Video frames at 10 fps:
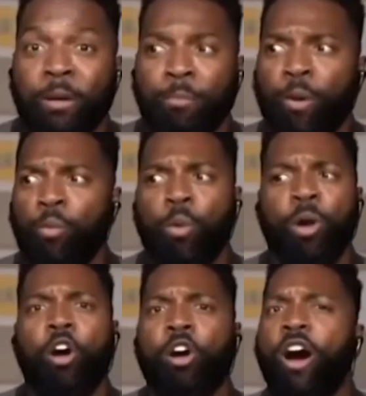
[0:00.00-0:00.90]
but
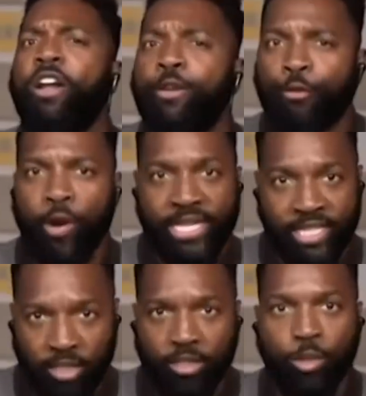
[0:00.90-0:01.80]
are unafraid
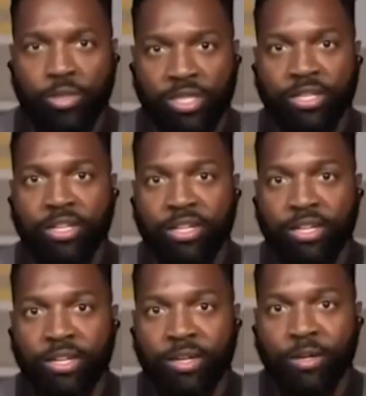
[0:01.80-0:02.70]
to use it
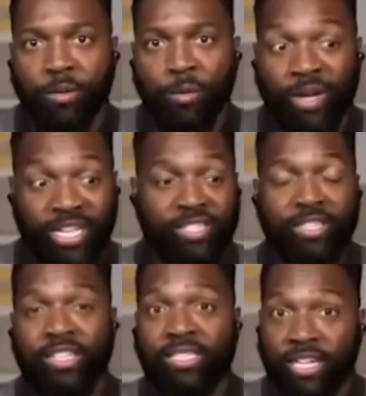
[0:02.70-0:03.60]
when it's
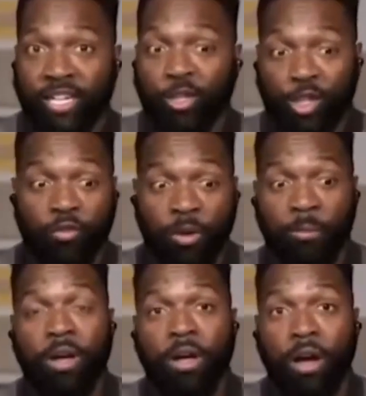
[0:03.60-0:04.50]
senators from
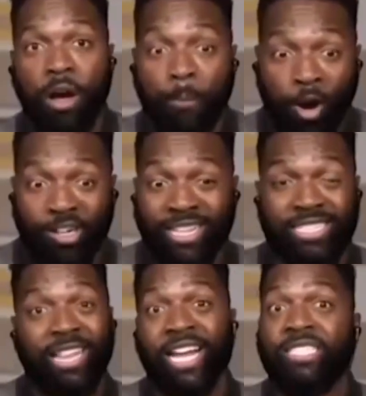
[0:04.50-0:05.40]
a party that's
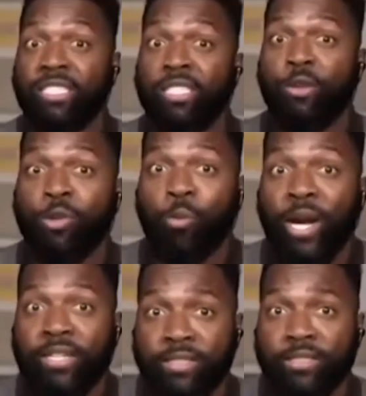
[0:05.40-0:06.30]
lashed itself to
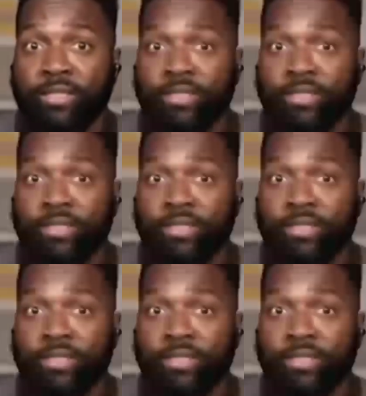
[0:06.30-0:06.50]
whiteness.